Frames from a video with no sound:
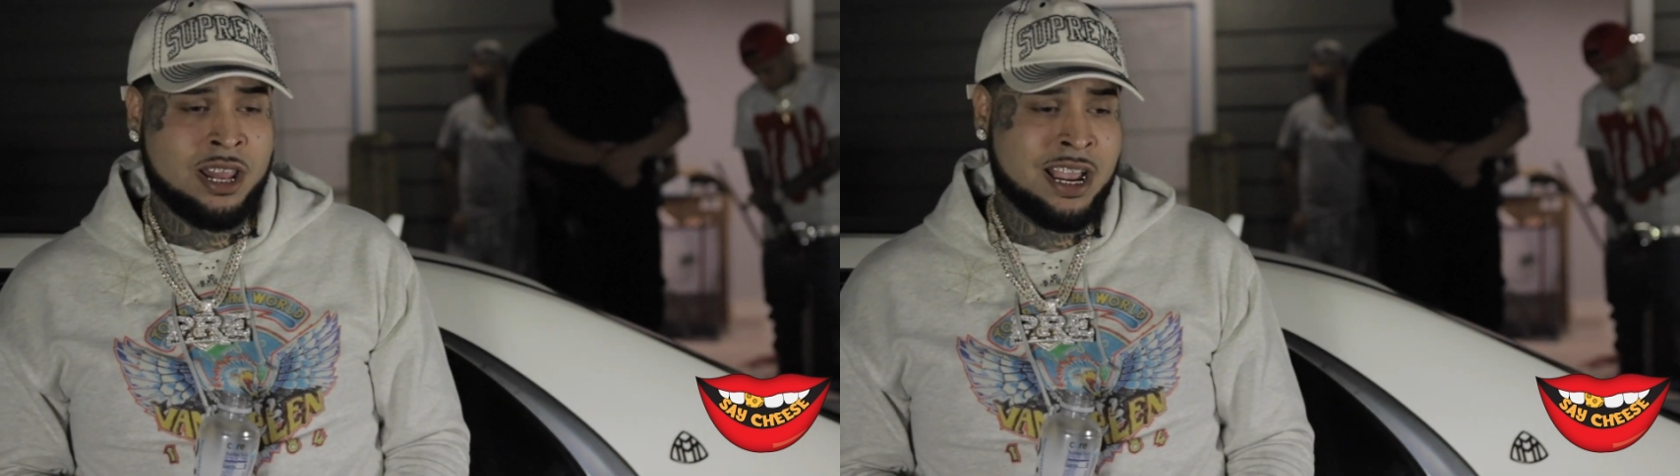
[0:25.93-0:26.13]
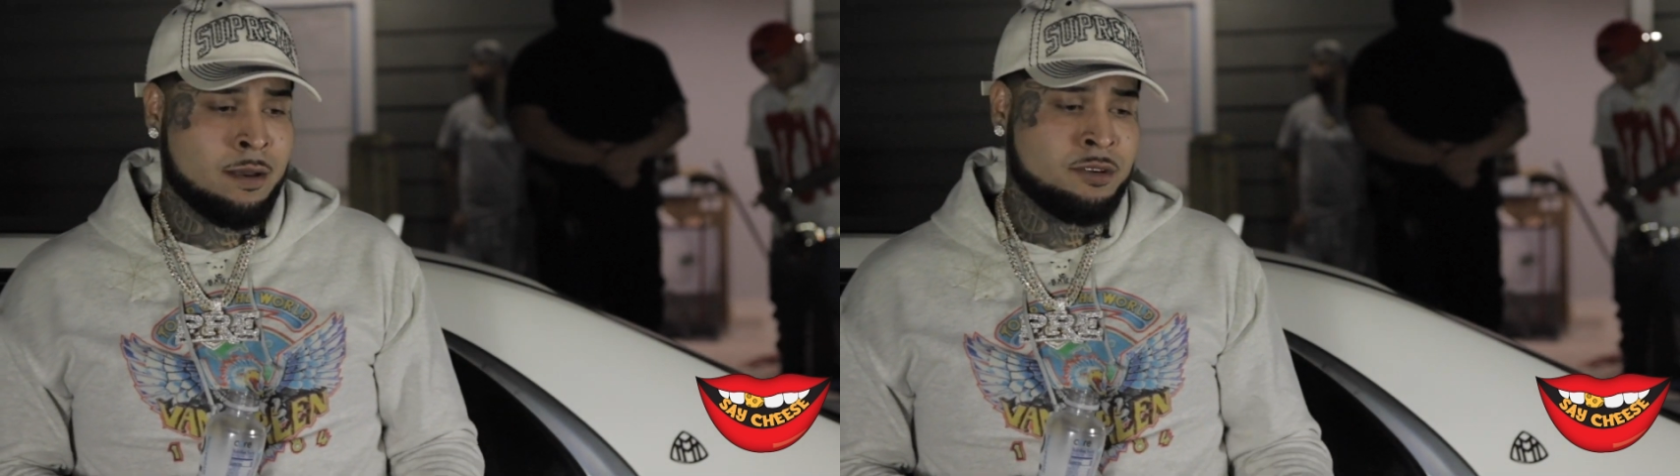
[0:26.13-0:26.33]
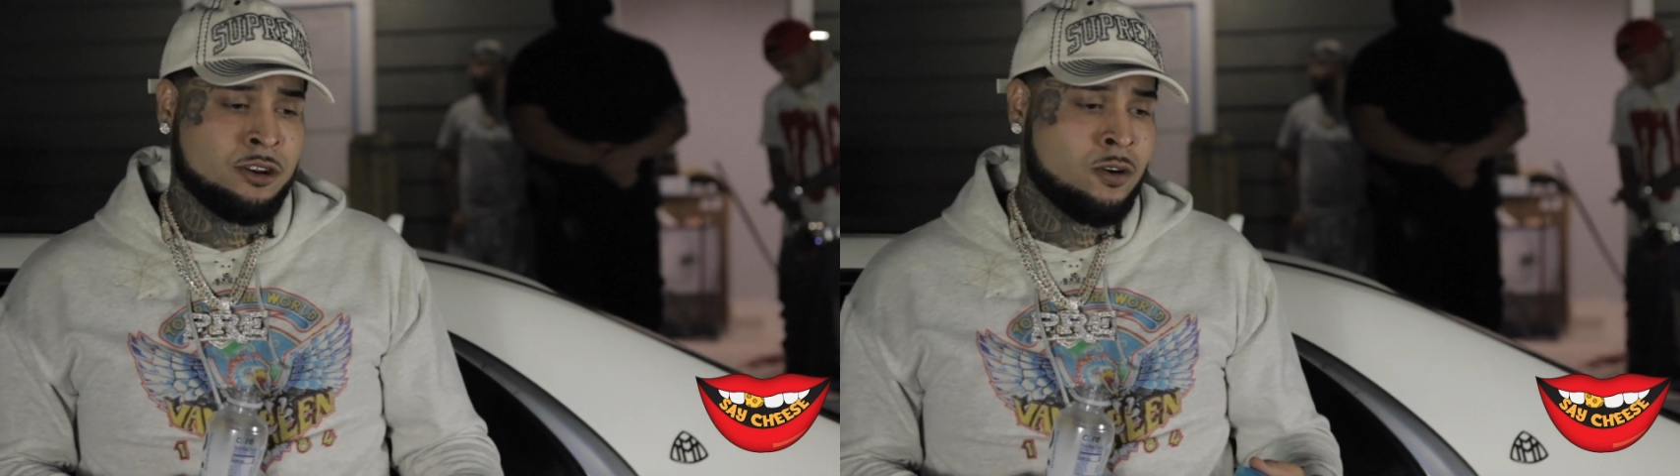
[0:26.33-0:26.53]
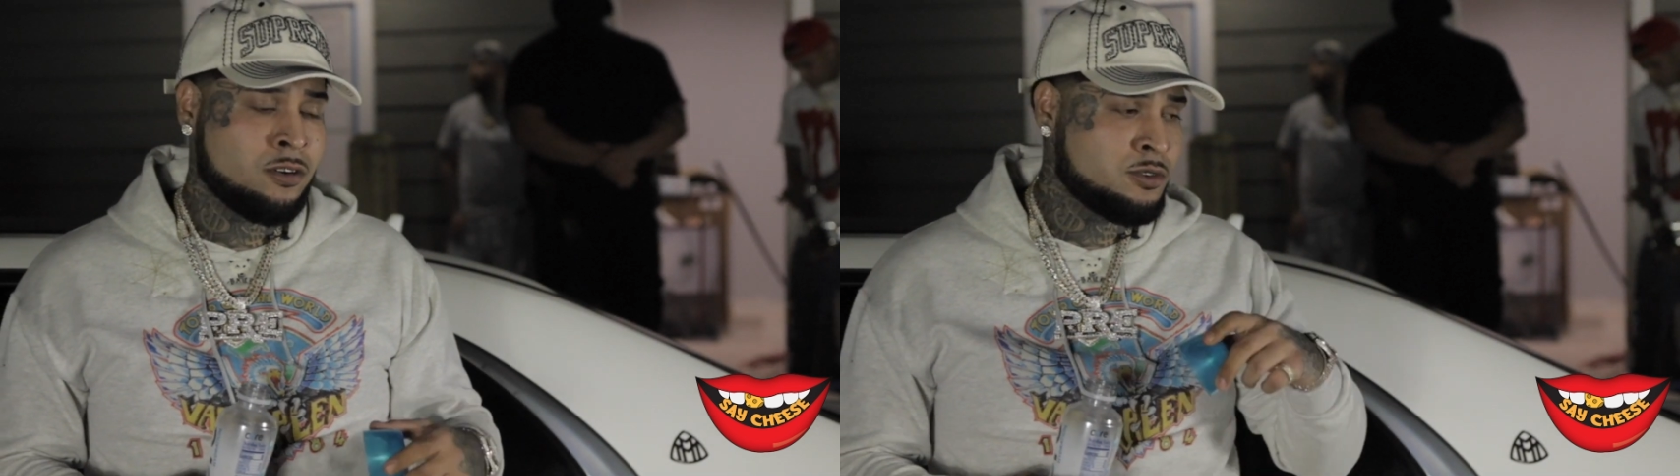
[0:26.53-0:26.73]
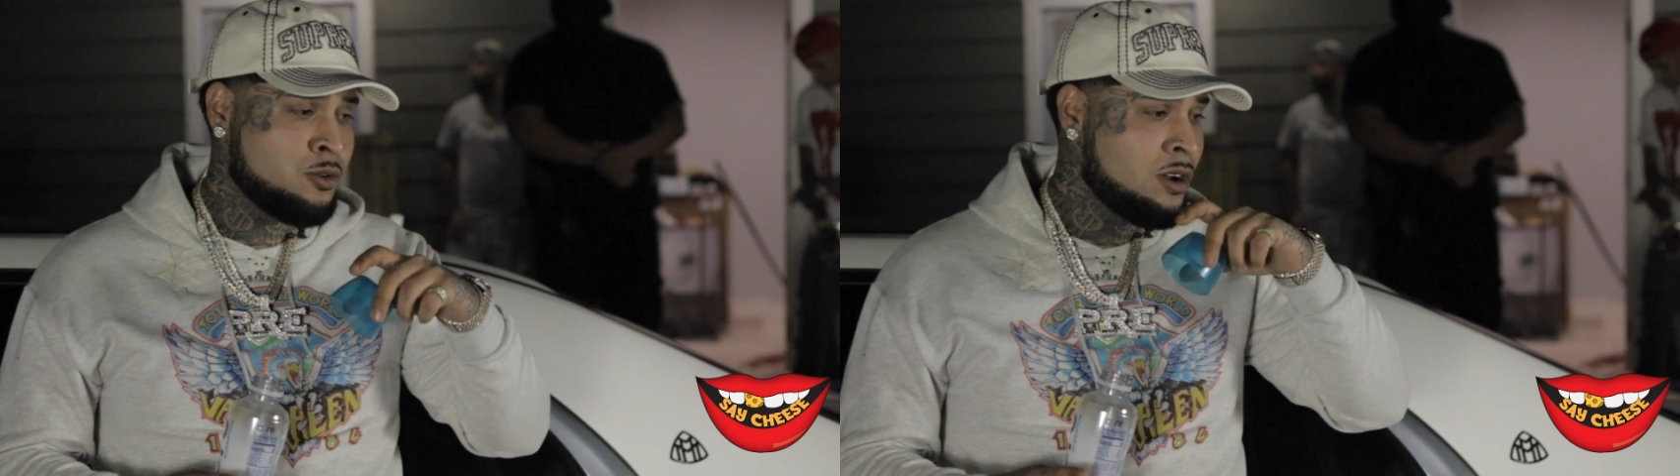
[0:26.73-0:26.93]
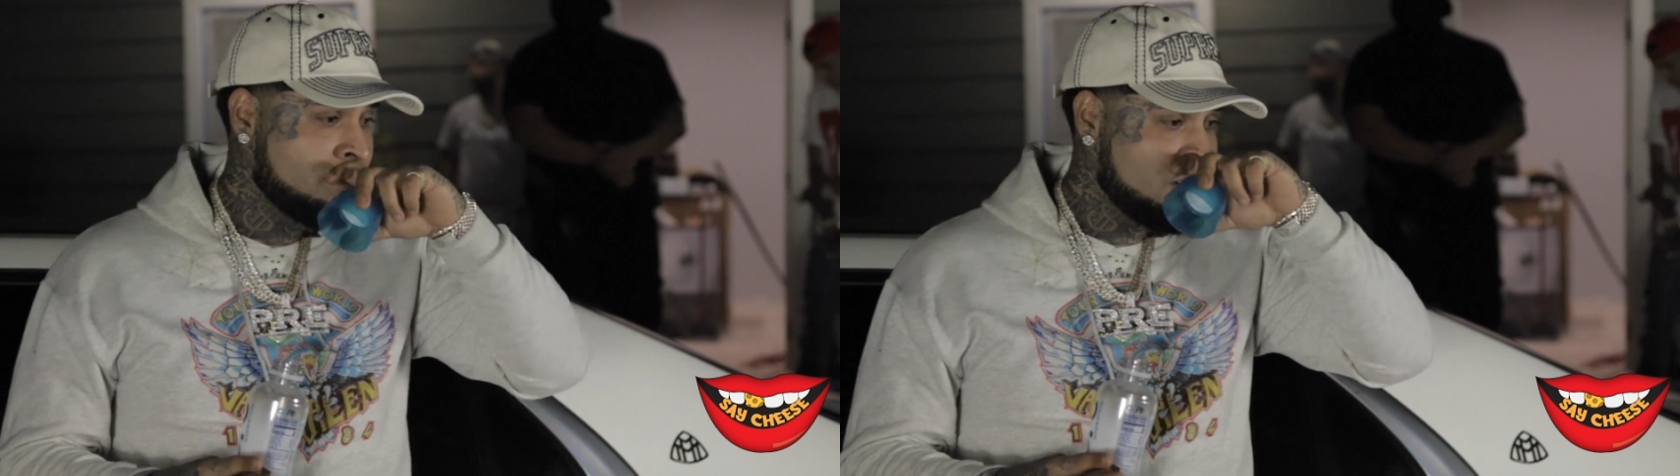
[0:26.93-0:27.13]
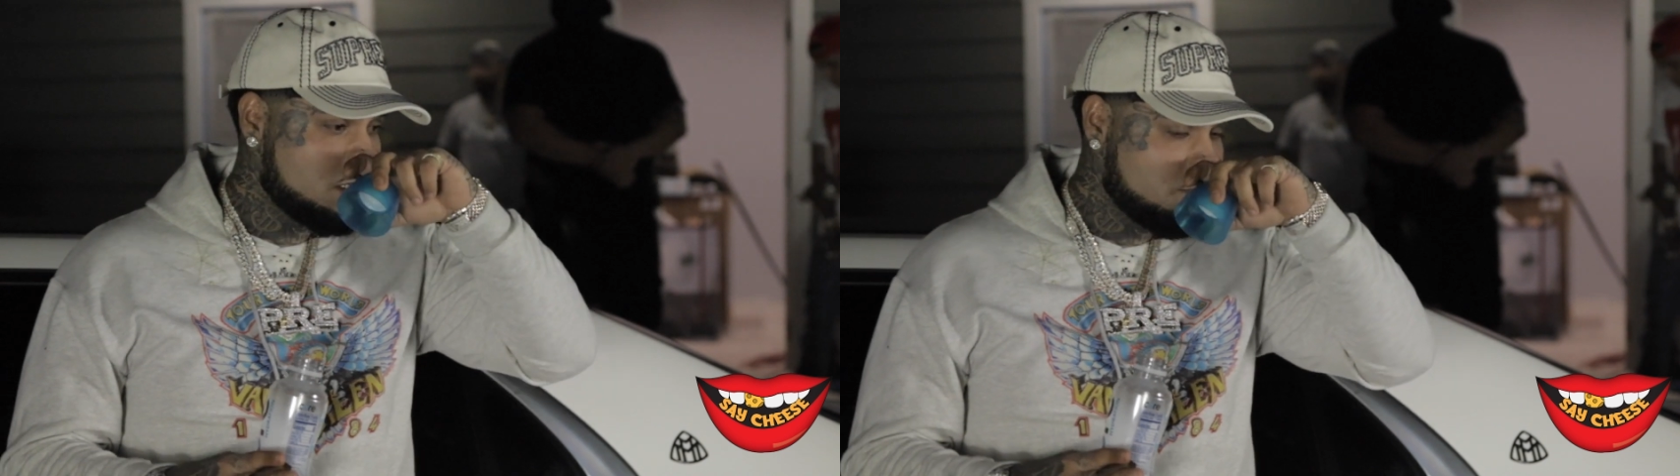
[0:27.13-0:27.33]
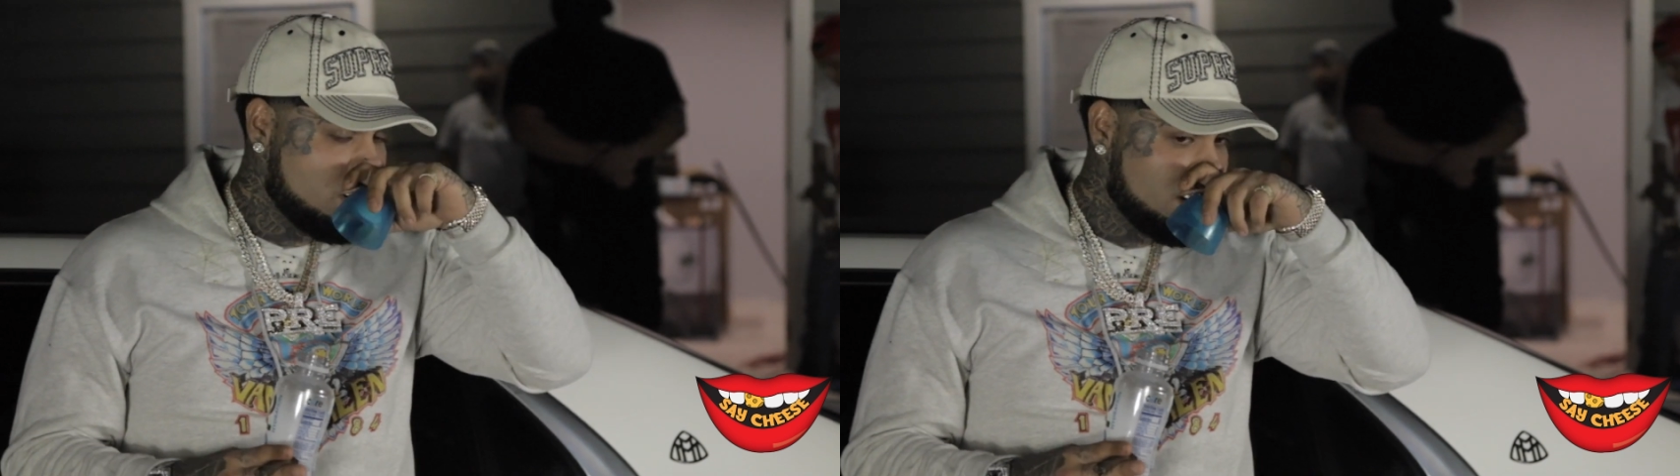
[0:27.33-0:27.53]
Like I've been knowing him 12
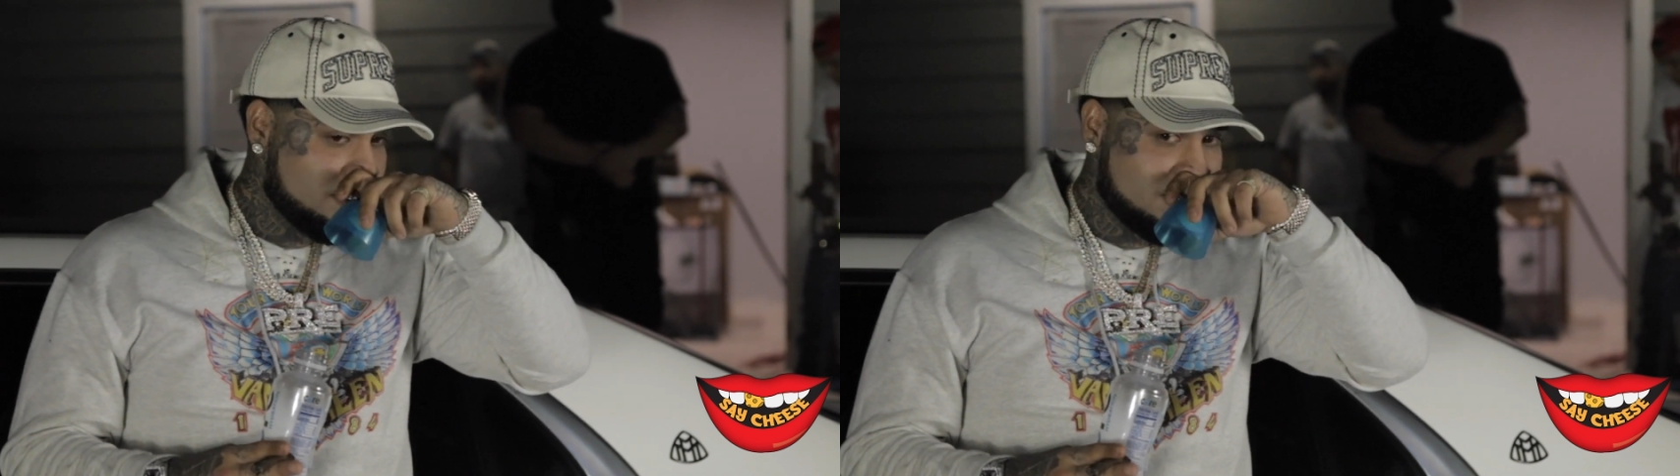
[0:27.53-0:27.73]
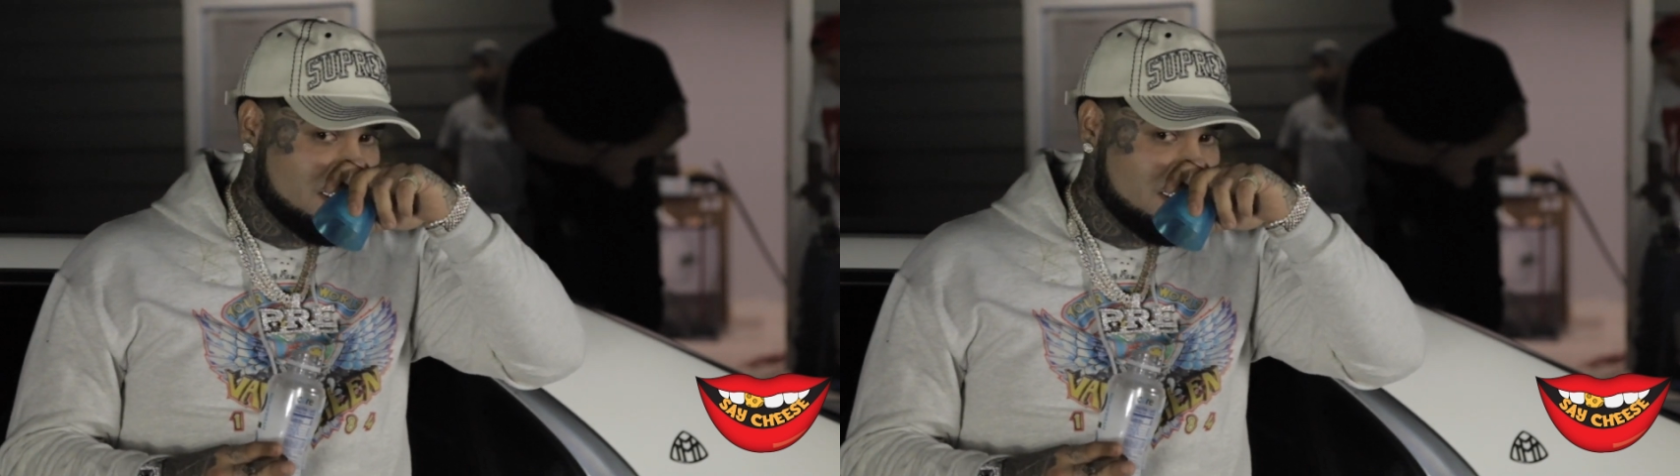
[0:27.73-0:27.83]
years plus,